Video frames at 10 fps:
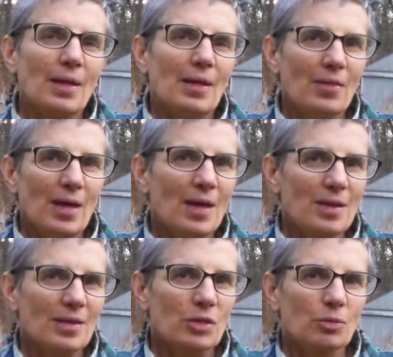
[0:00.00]
And
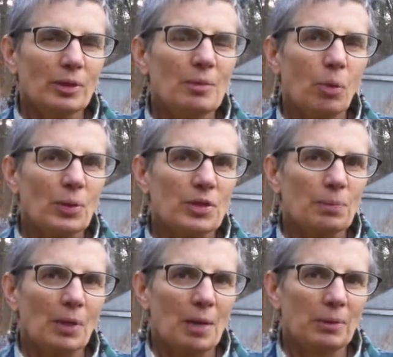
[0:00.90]
then it's really important to
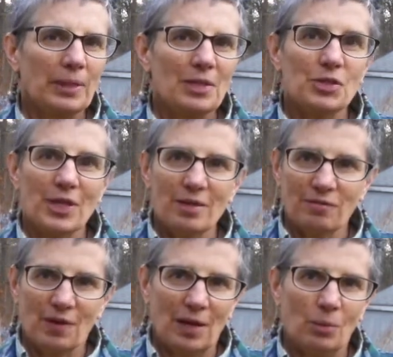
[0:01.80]
properly
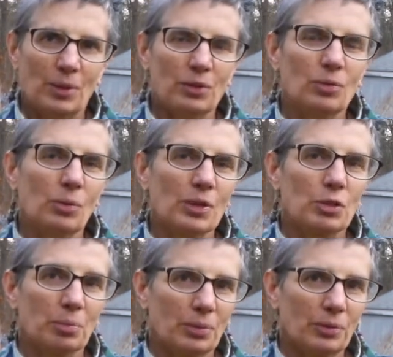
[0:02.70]
identify what you want
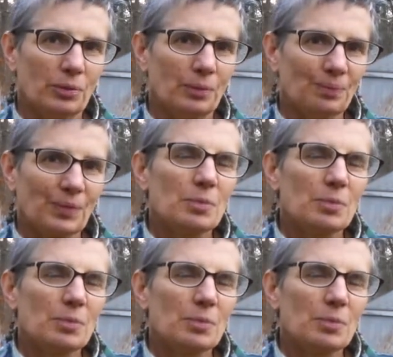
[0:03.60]
to prune,